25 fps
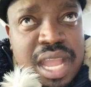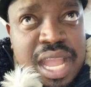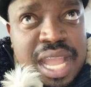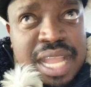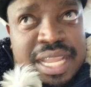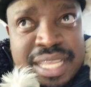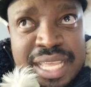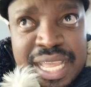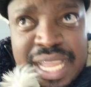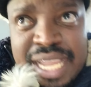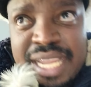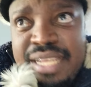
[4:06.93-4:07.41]

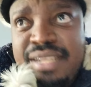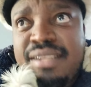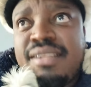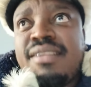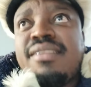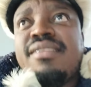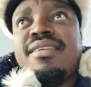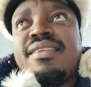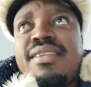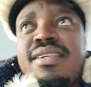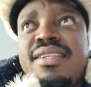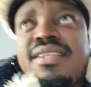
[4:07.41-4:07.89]
again,
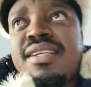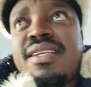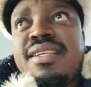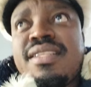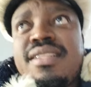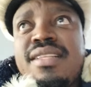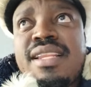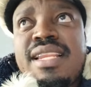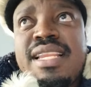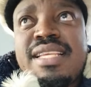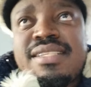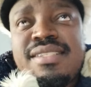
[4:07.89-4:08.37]

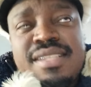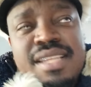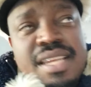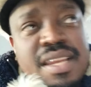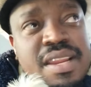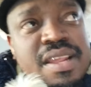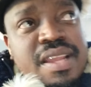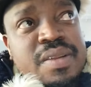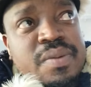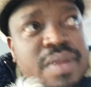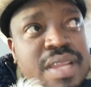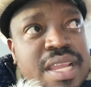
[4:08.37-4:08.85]
the lesson
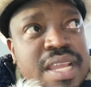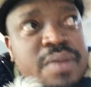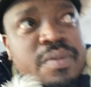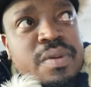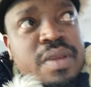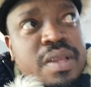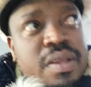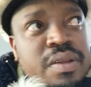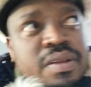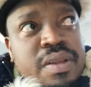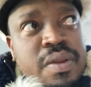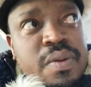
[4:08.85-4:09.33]
that we
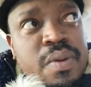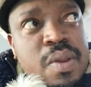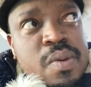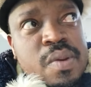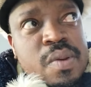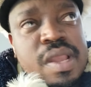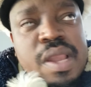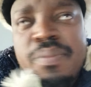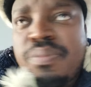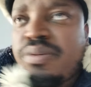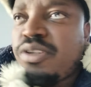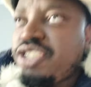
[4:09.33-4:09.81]

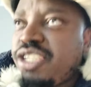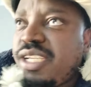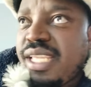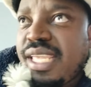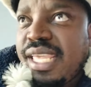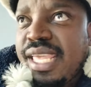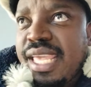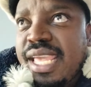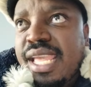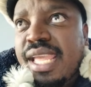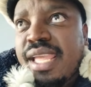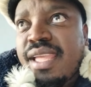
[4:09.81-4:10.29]
are
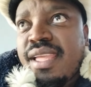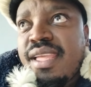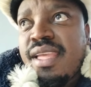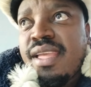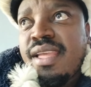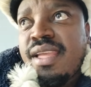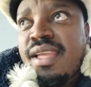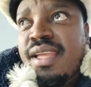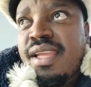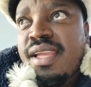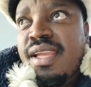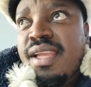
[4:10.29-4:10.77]
pushing here
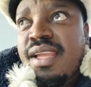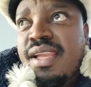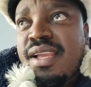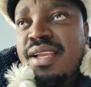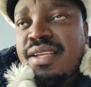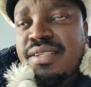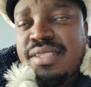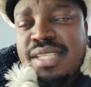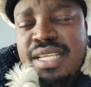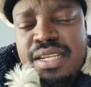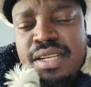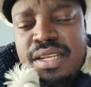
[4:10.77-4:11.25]

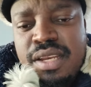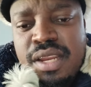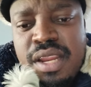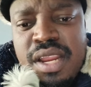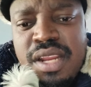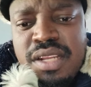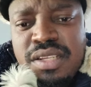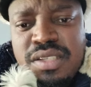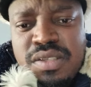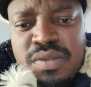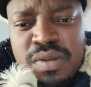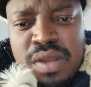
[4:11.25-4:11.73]
is that
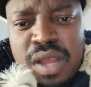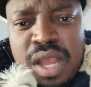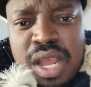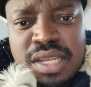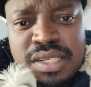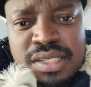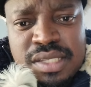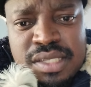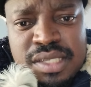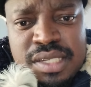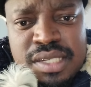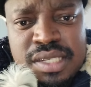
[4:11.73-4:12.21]
learn to
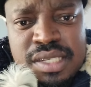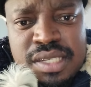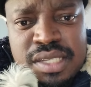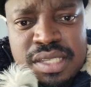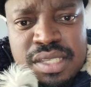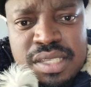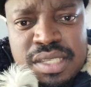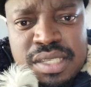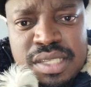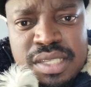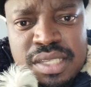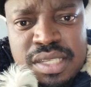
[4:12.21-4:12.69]
ask
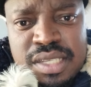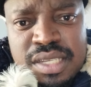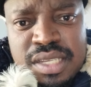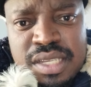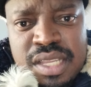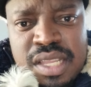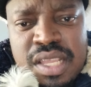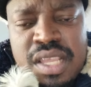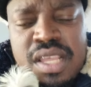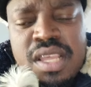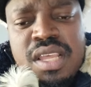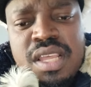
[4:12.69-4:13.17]

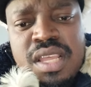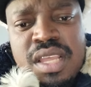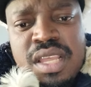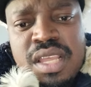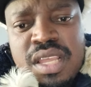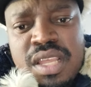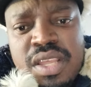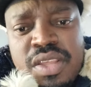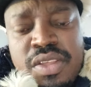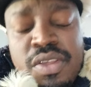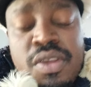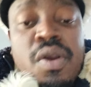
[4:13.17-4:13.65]

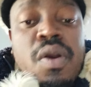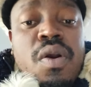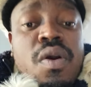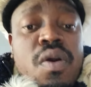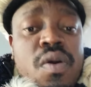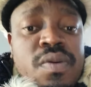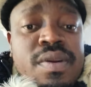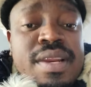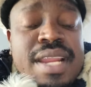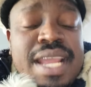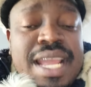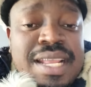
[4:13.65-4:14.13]
your
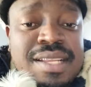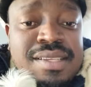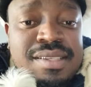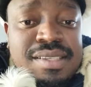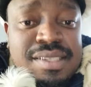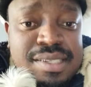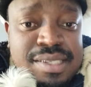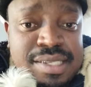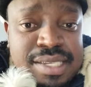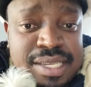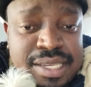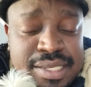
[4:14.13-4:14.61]
own
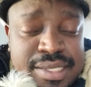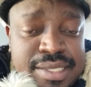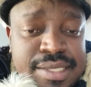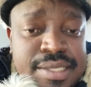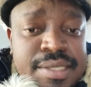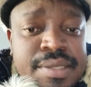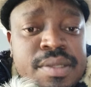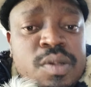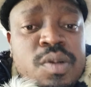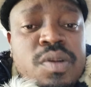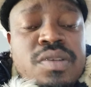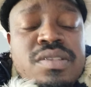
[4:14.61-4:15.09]
ancestors,
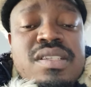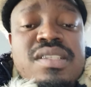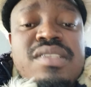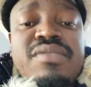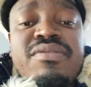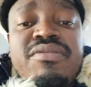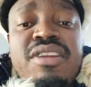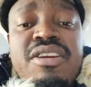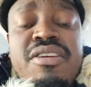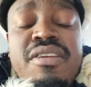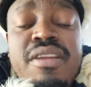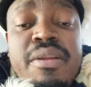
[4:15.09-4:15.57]
because
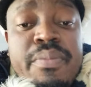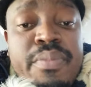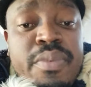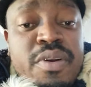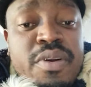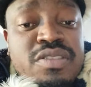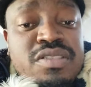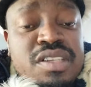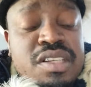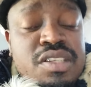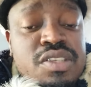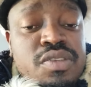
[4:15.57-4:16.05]
it's very
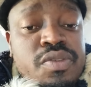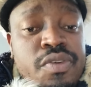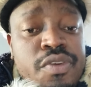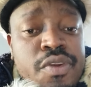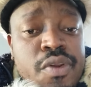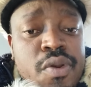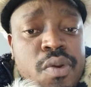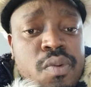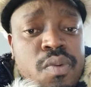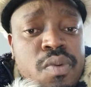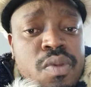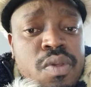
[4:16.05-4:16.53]
important to
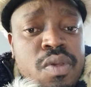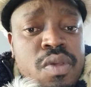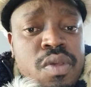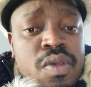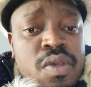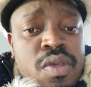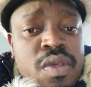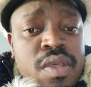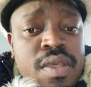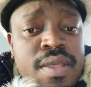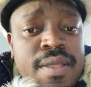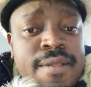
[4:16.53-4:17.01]
know.
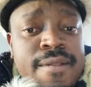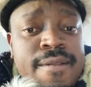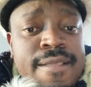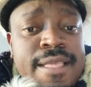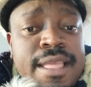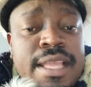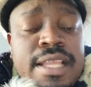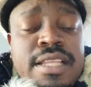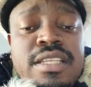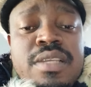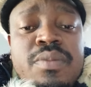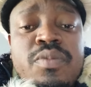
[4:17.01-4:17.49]

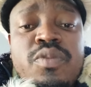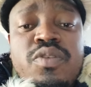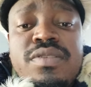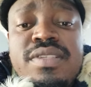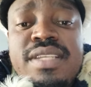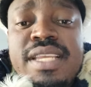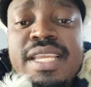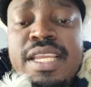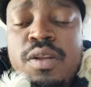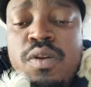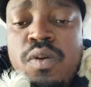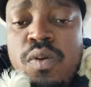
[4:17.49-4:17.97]

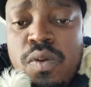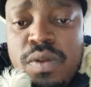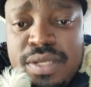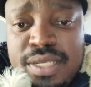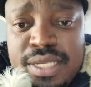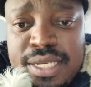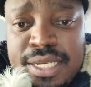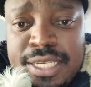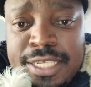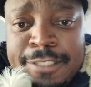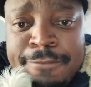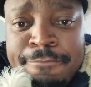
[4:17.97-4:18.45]

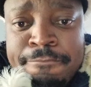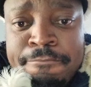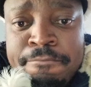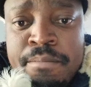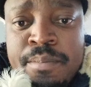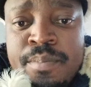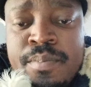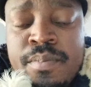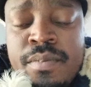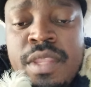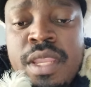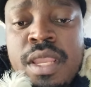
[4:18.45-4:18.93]
Izigodi.
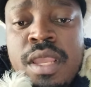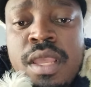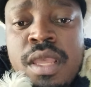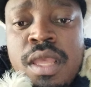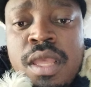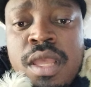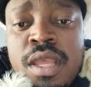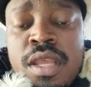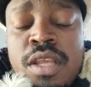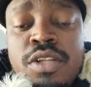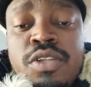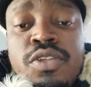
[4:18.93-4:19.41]

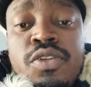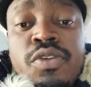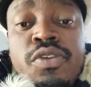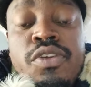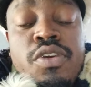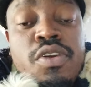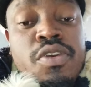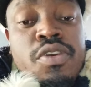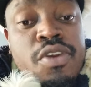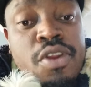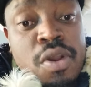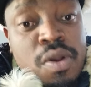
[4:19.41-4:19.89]
Do
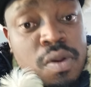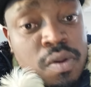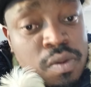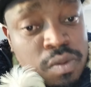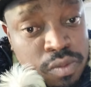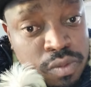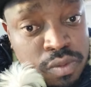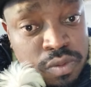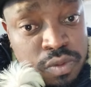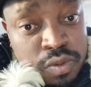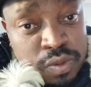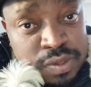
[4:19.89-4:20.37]
you know
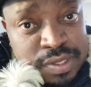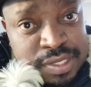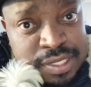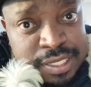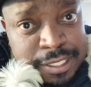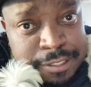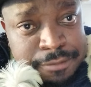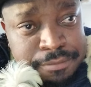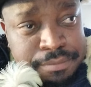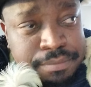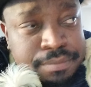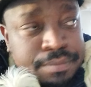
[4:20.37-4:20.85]

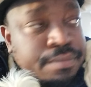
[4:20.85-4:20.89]
ukuthi